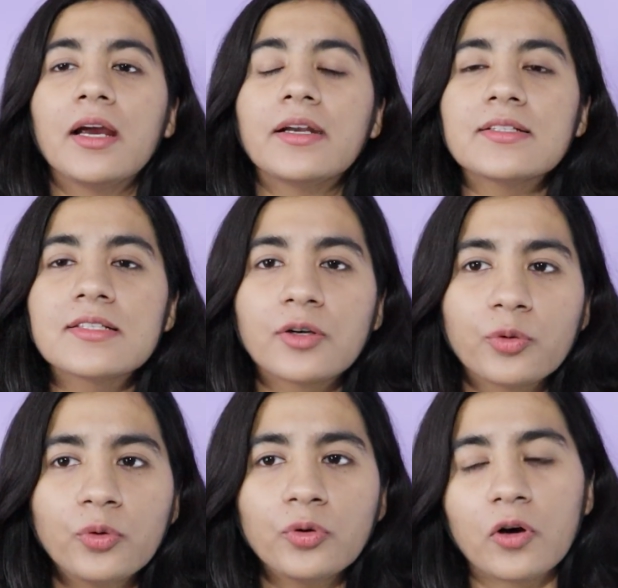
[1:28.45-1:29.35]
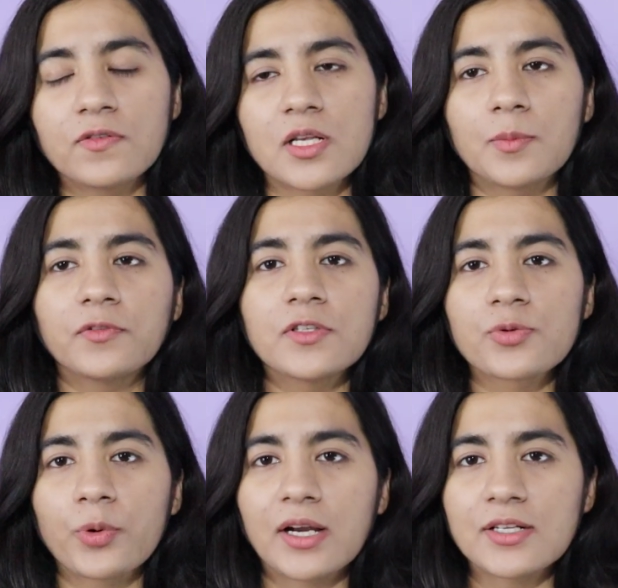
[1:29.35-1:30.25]
It is the root of sum of
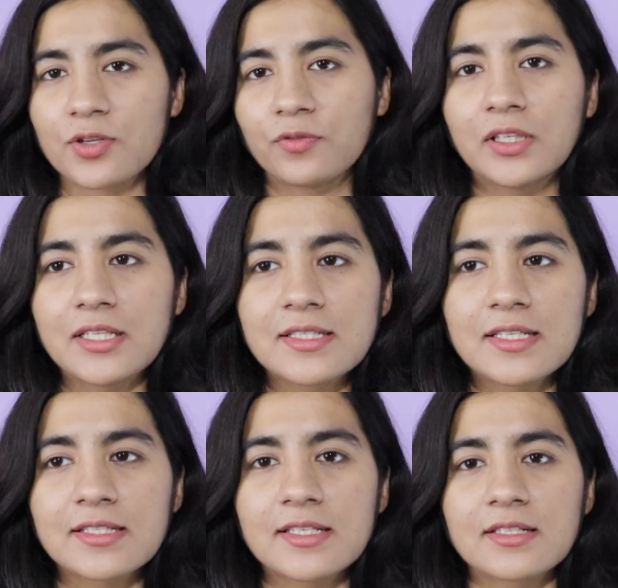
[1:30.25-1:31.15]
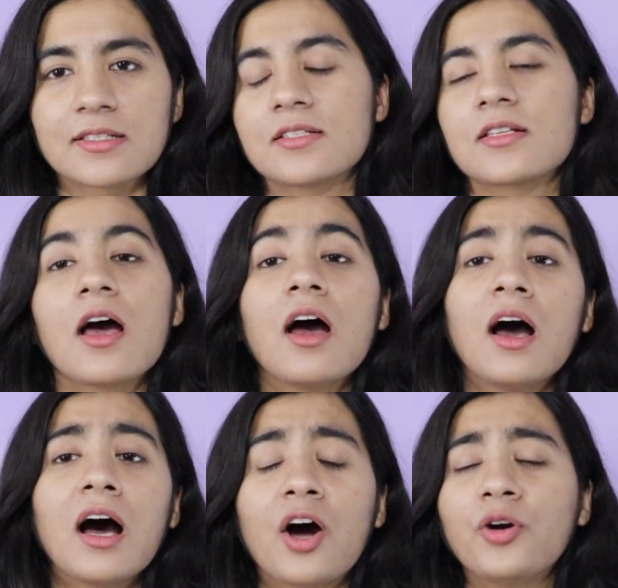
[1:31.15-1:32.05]
squares of these distances.
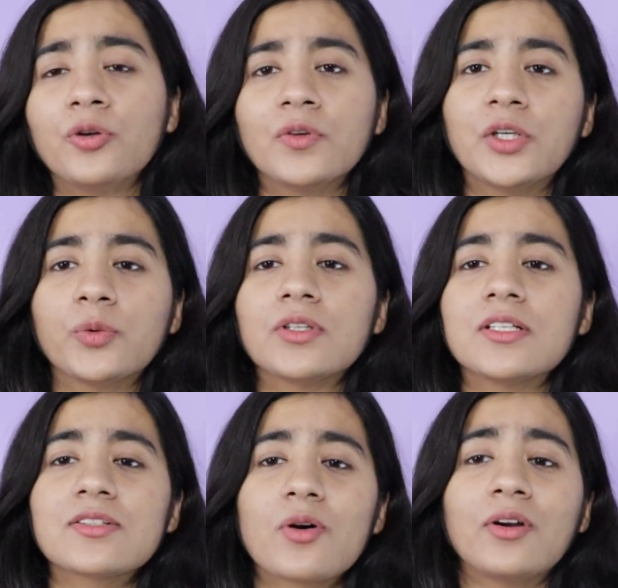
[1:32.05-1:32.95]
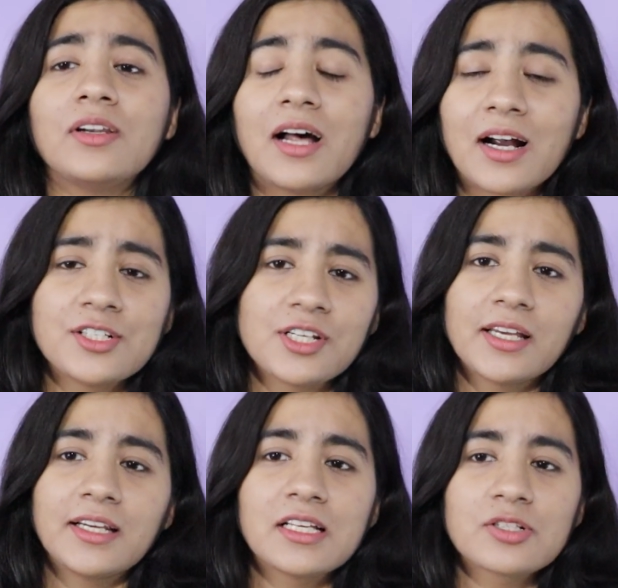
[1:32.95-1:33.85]
How do we do this on large
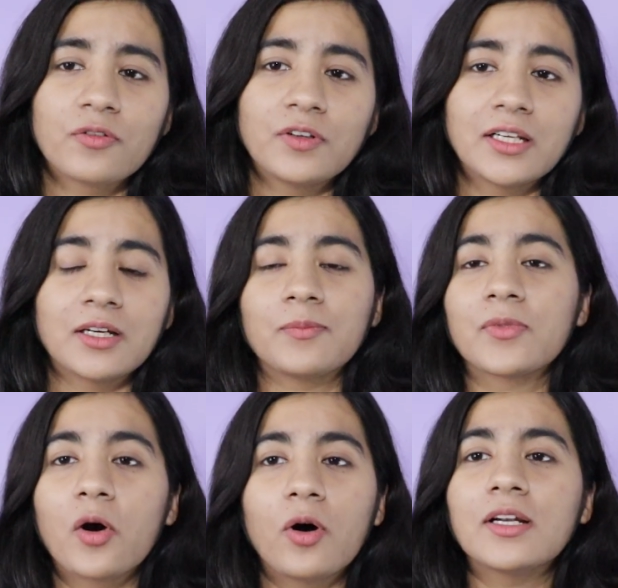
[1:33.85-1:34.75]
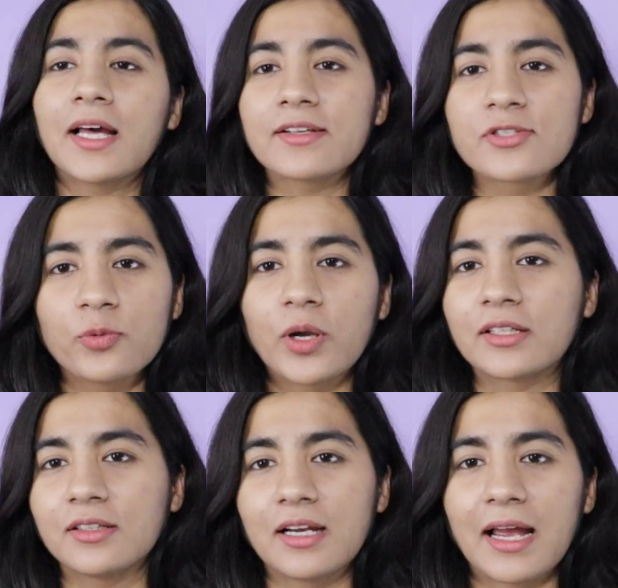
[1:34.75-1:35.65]
arrays of data? All thanks to
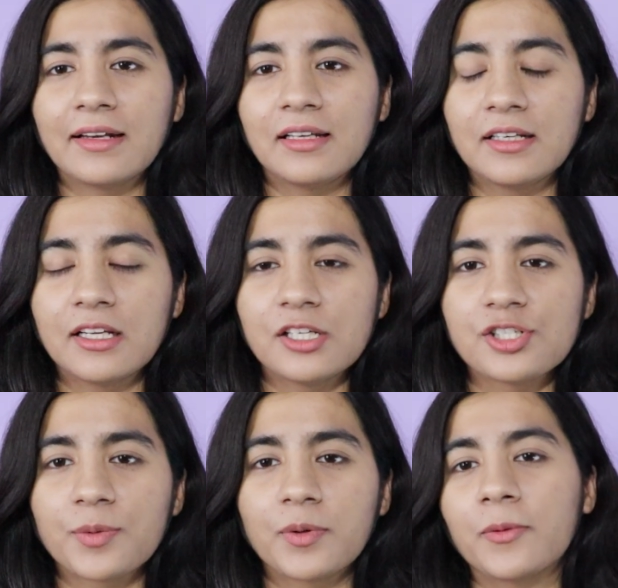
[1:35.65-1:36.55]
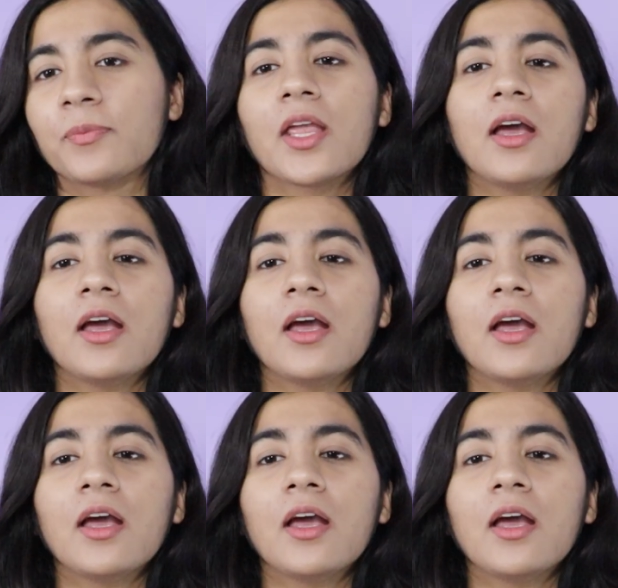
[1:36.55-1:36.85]
vector and linear algebra.